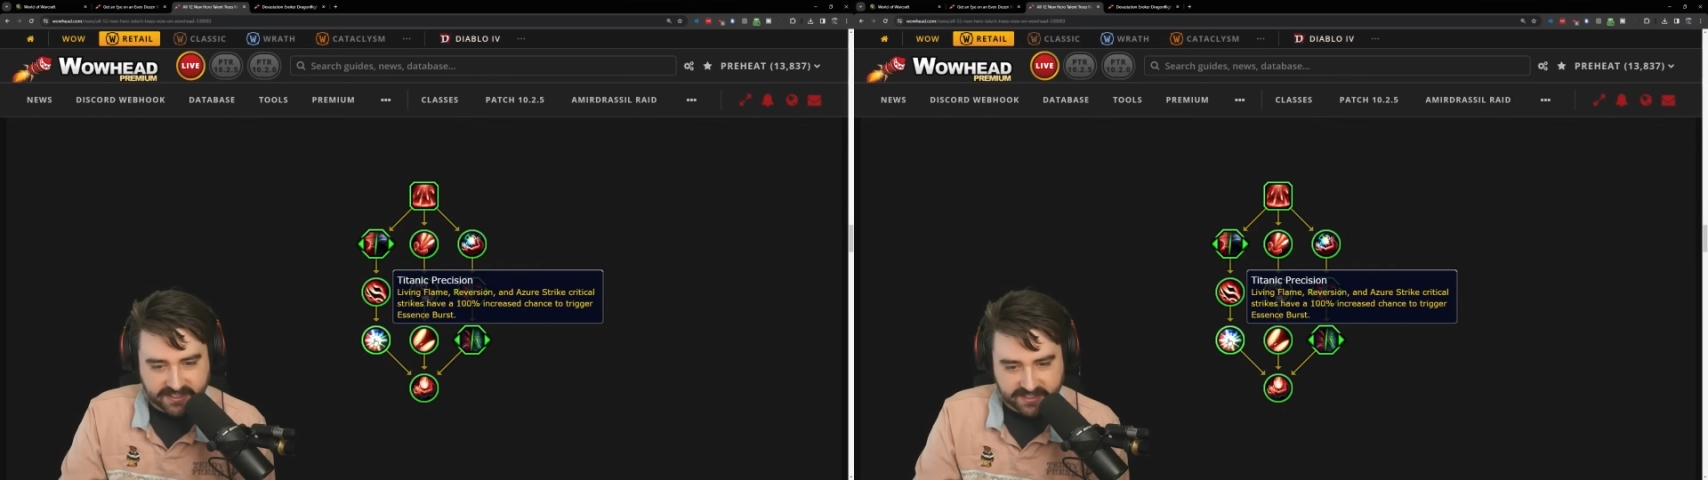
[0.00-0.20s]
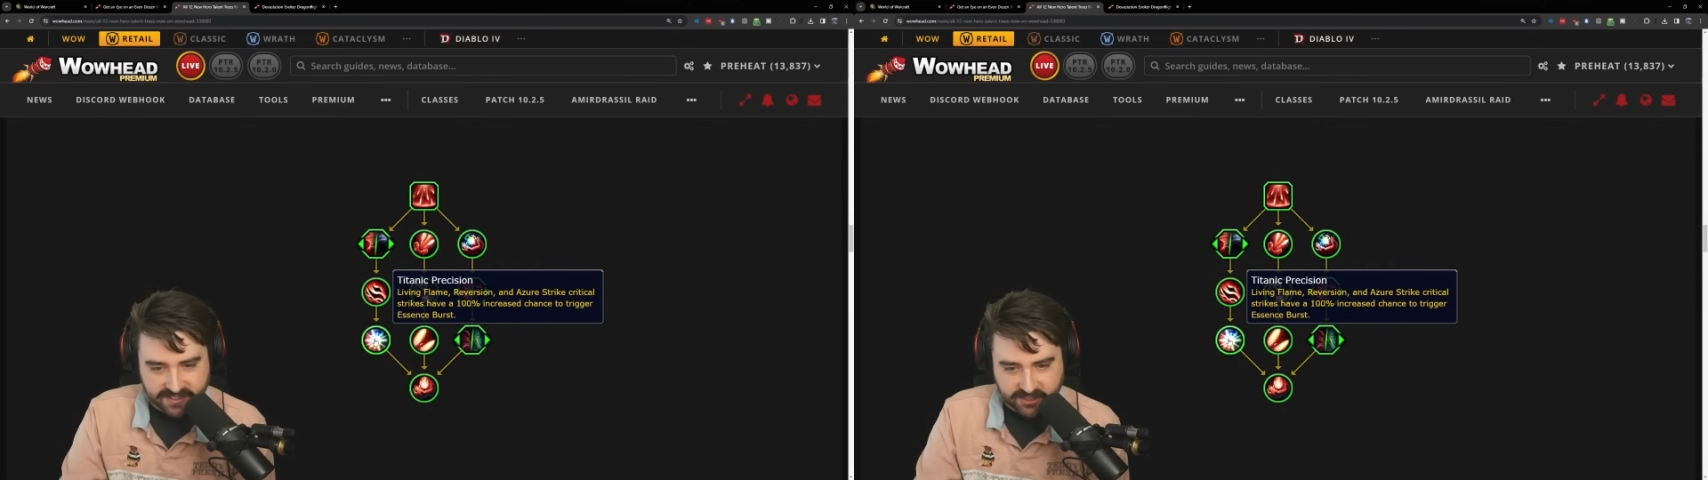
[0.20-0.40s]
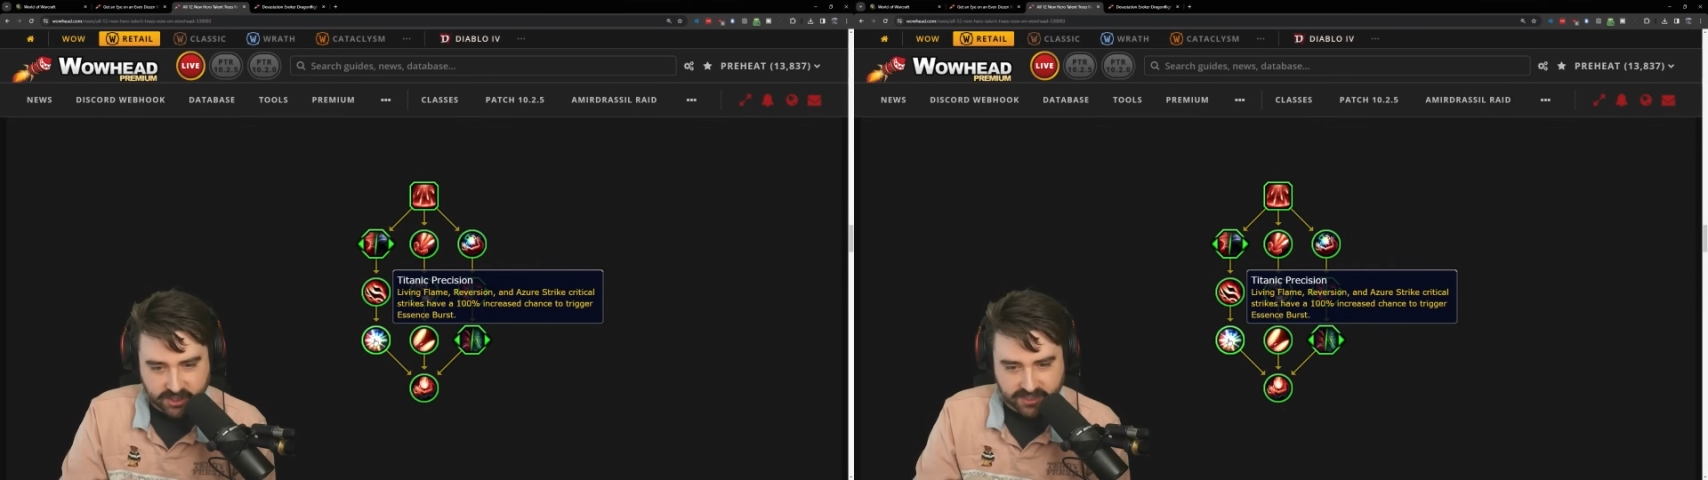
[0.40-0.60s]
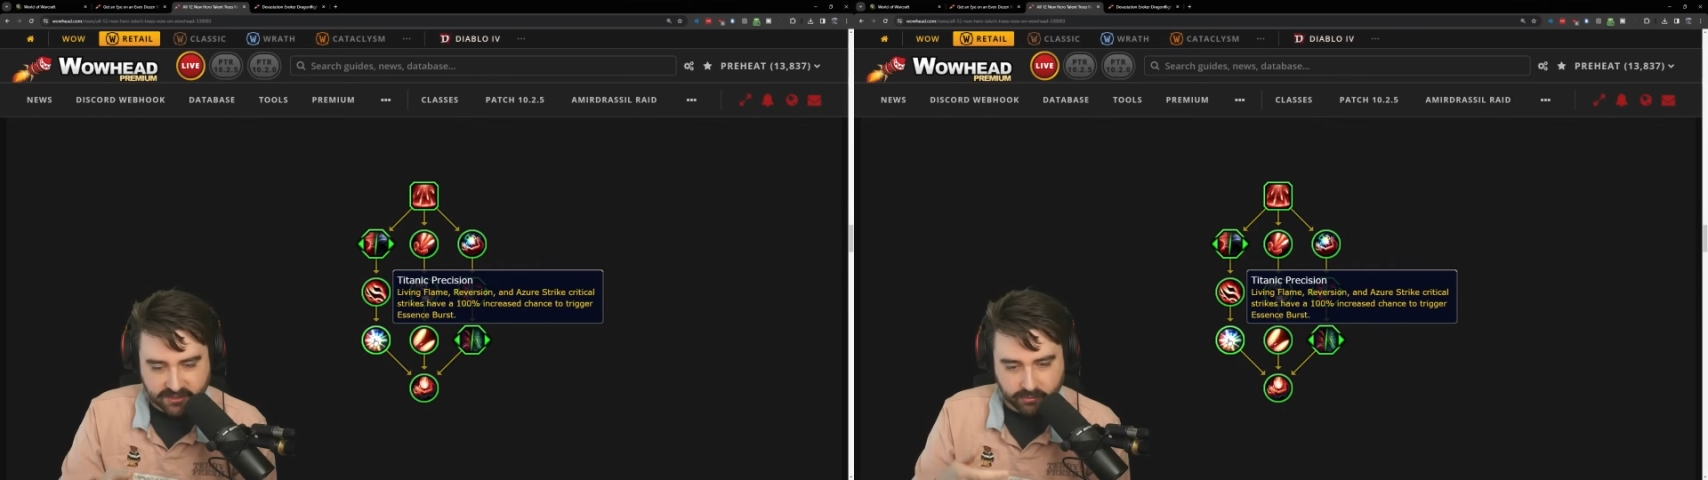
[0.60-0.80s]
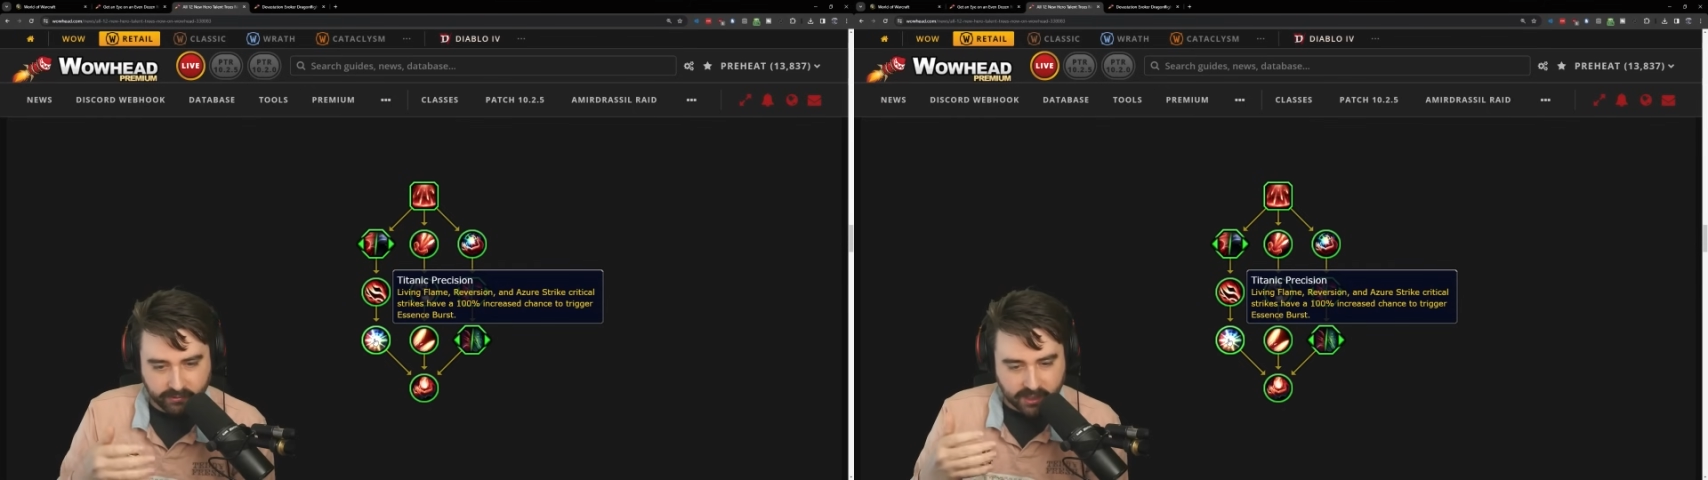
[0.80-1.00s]
this is
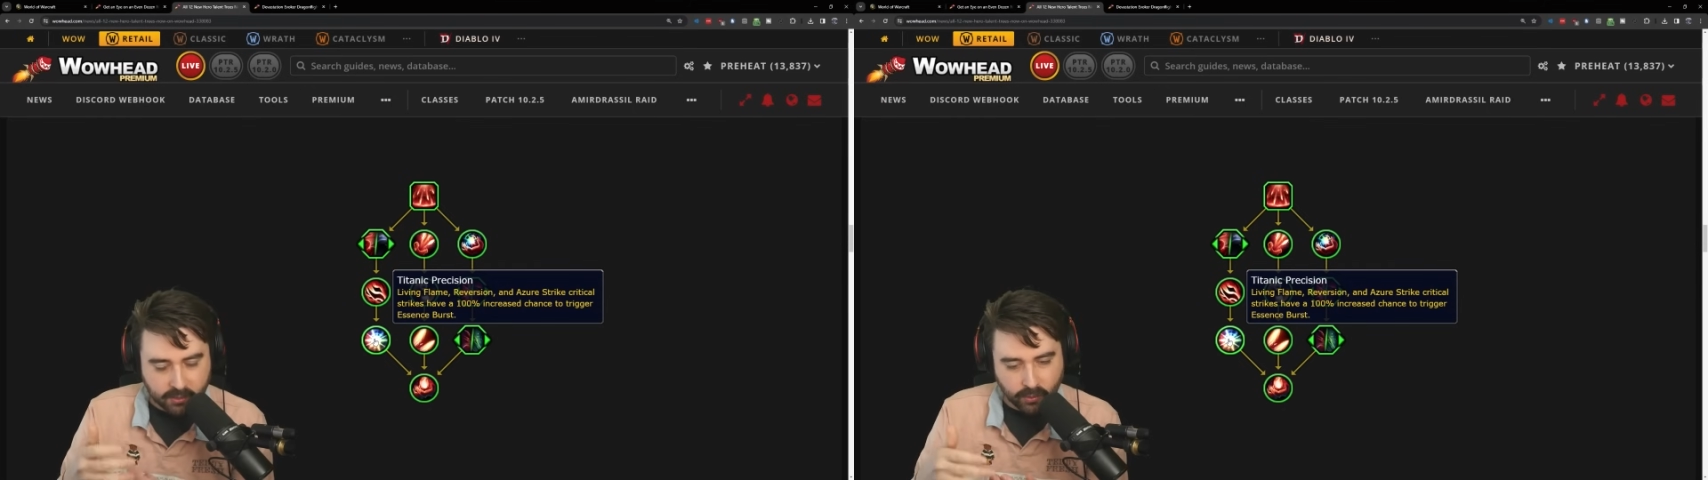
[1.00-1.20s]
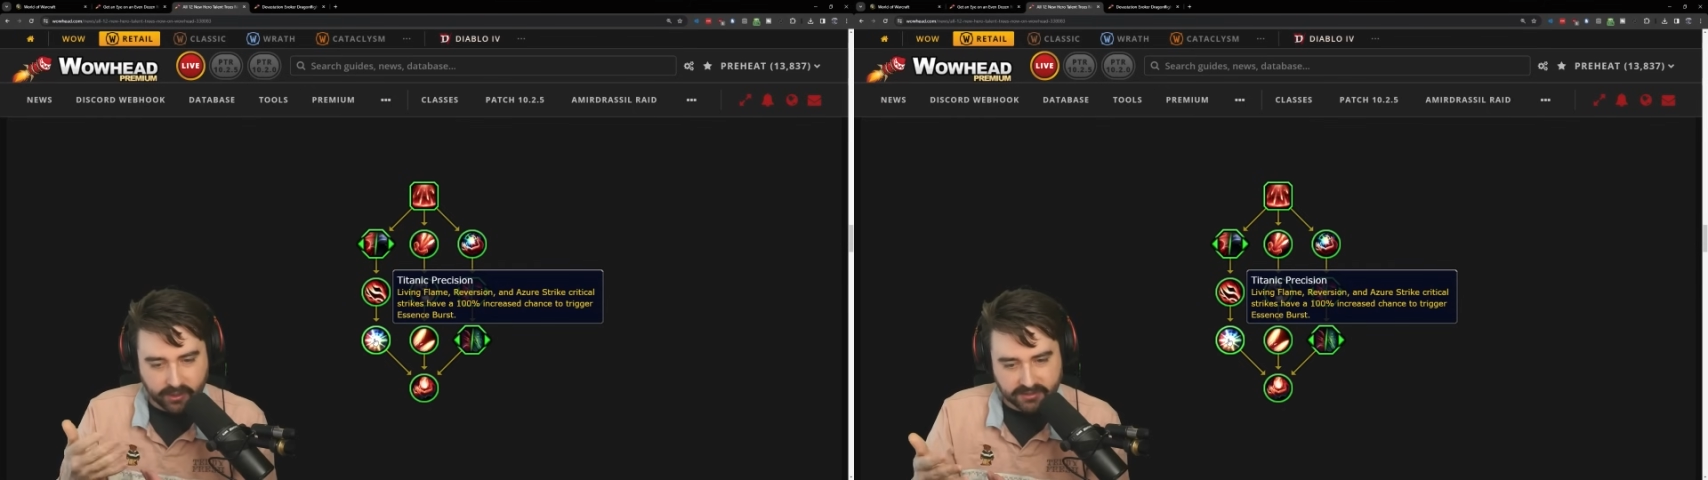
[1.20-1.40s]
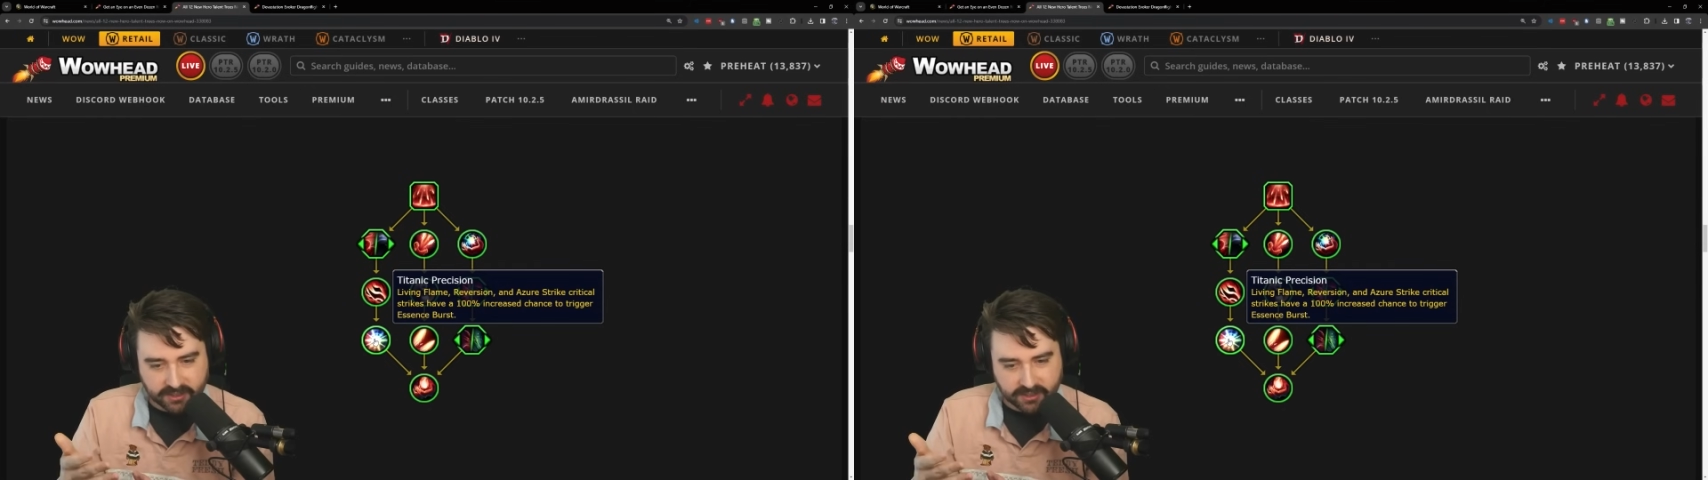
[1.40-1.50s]
just reword